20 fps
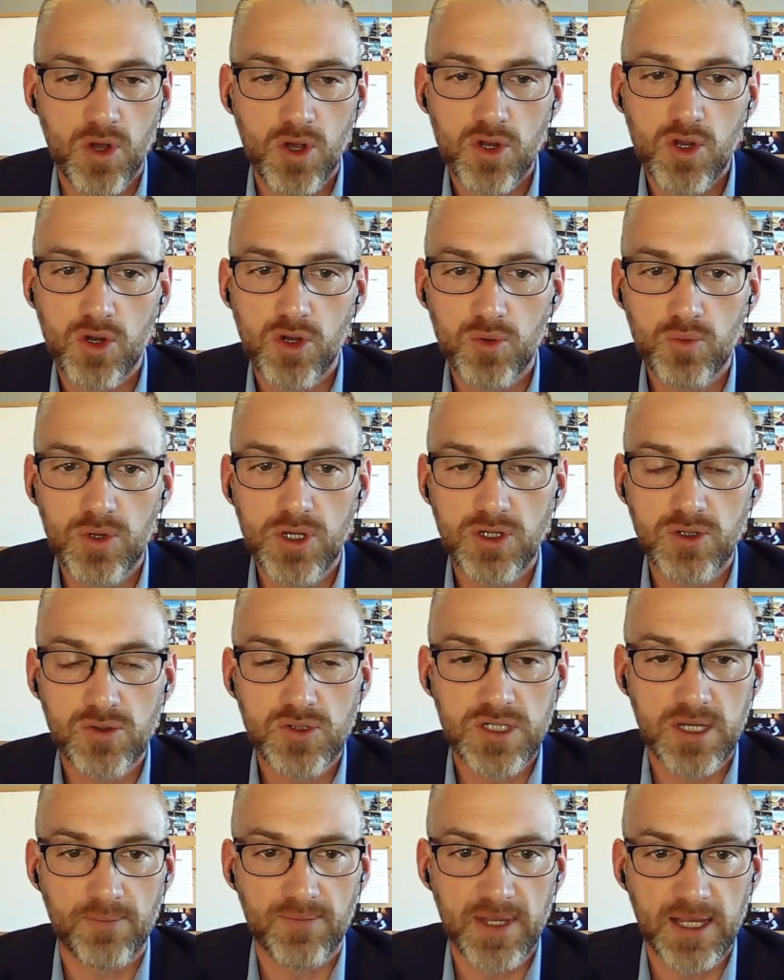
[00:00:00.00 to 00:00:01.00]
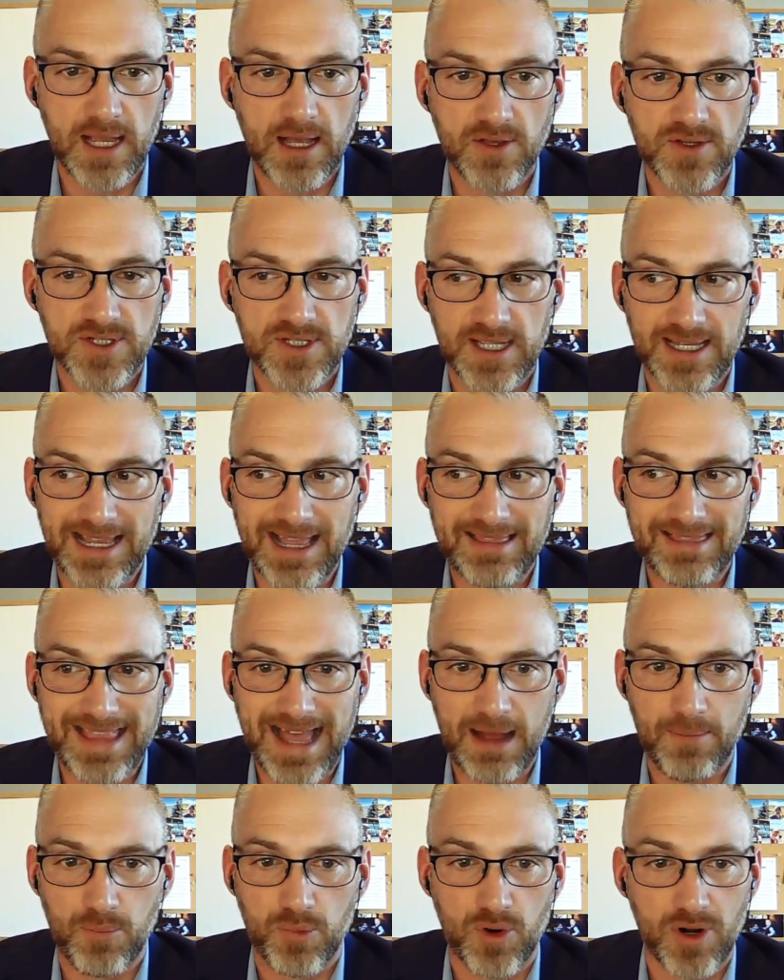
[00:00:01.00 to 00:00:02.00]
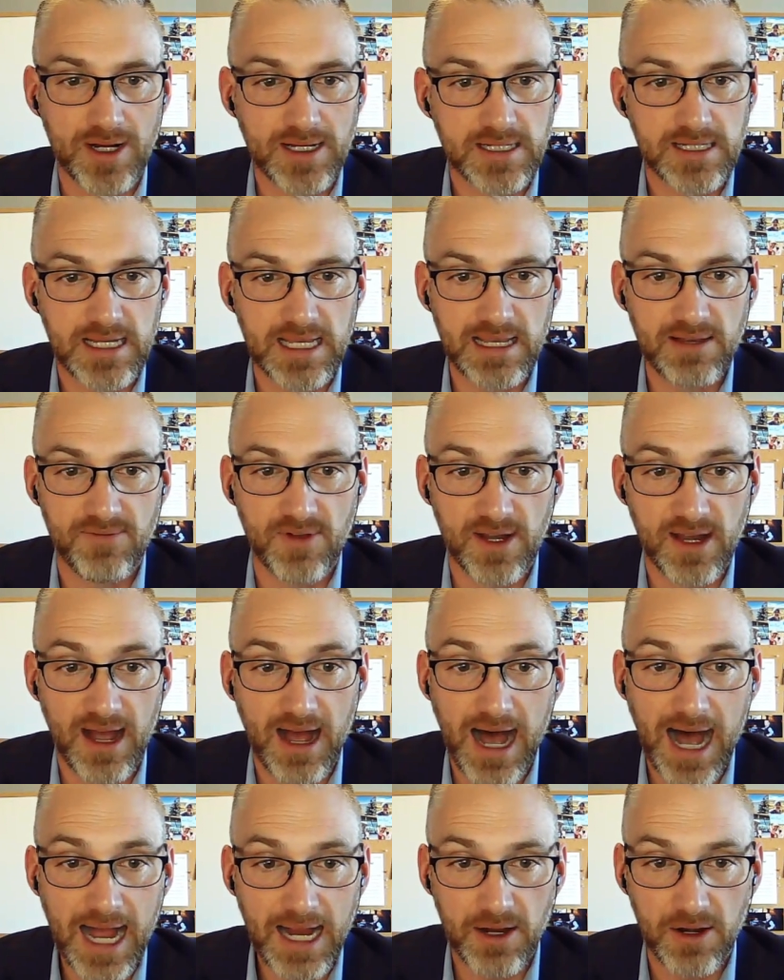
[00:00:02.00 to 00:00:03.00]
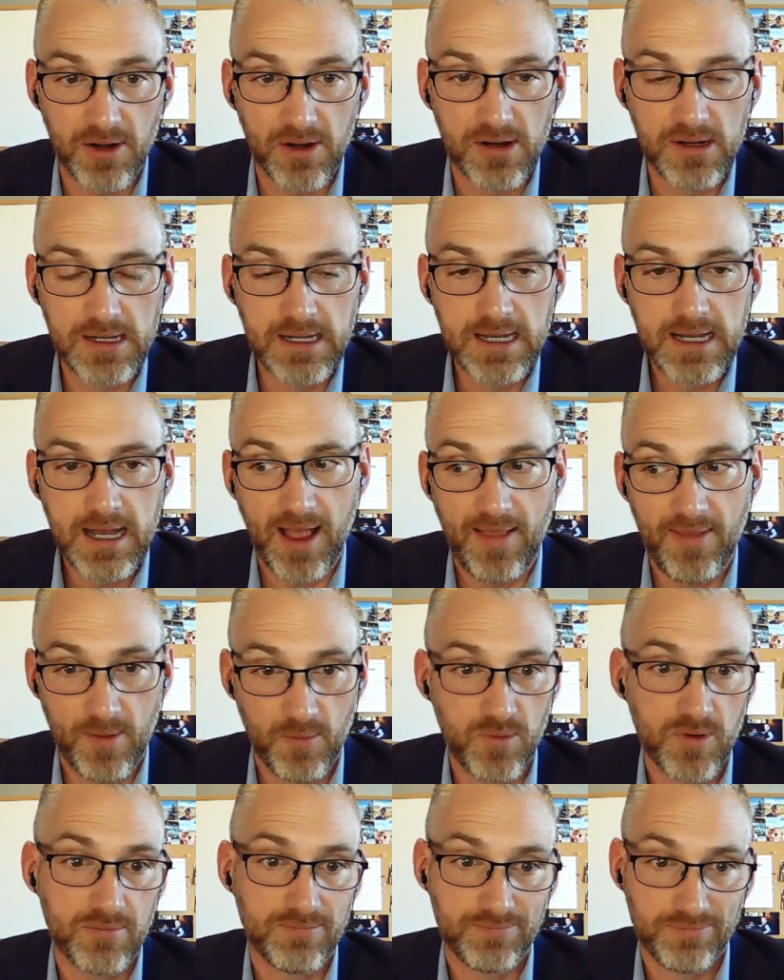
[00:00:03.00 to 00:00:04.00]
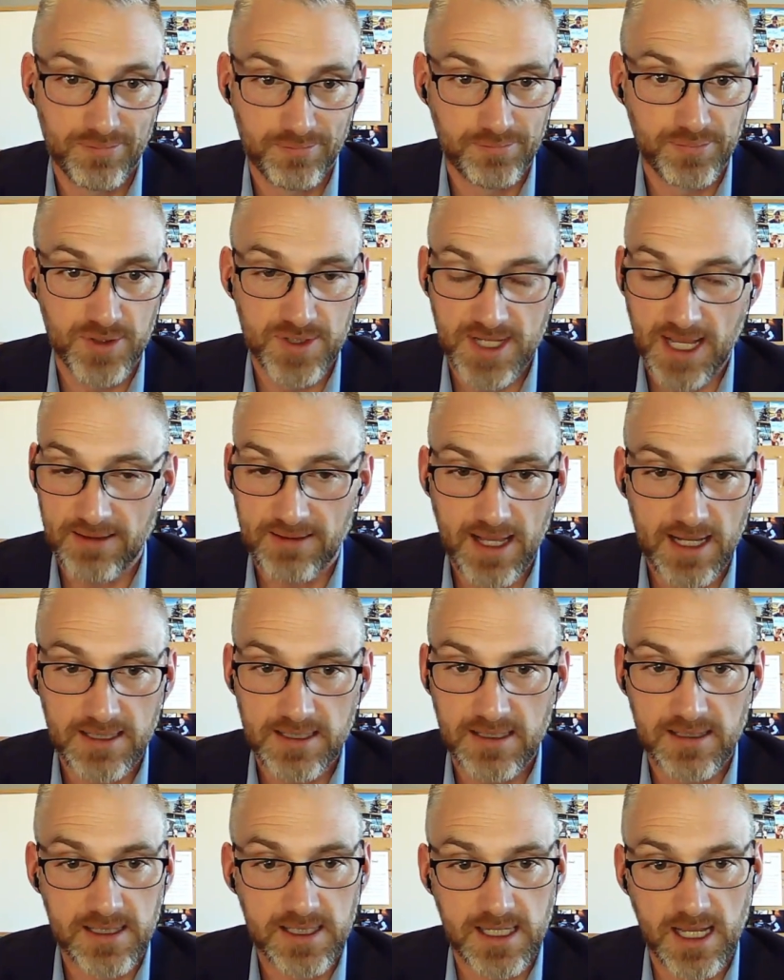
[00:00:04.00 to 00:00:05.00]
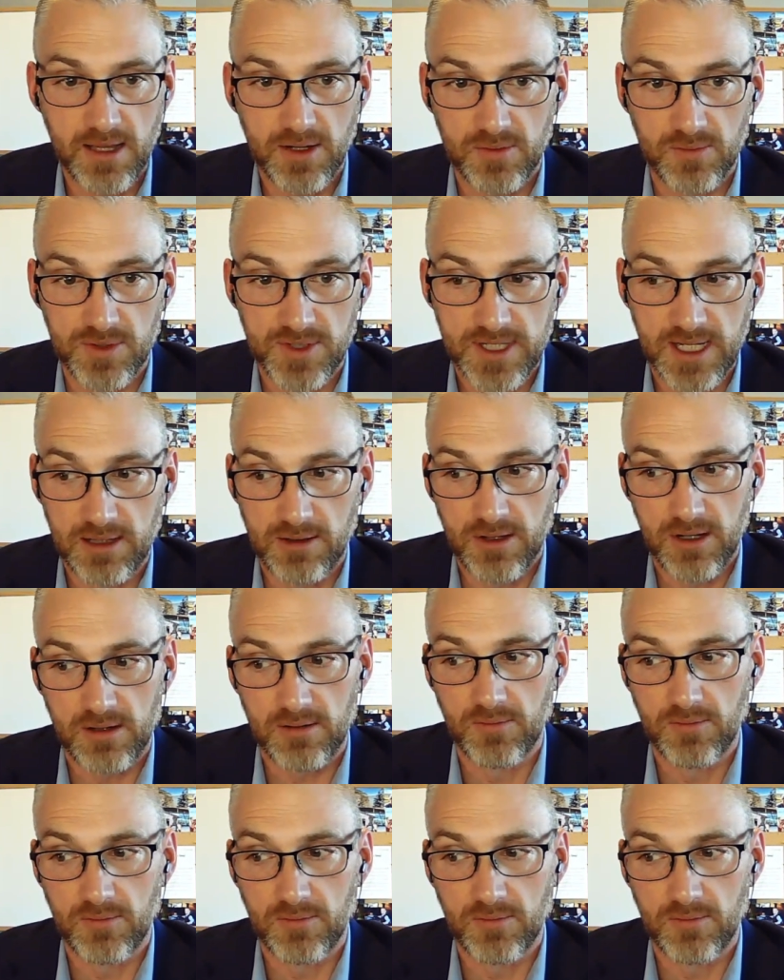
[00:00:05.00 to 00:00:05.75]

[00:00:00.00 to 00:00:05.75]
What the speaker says: could we do something else to get that price even higher? And then we'll present that to the seller. We'll say, look,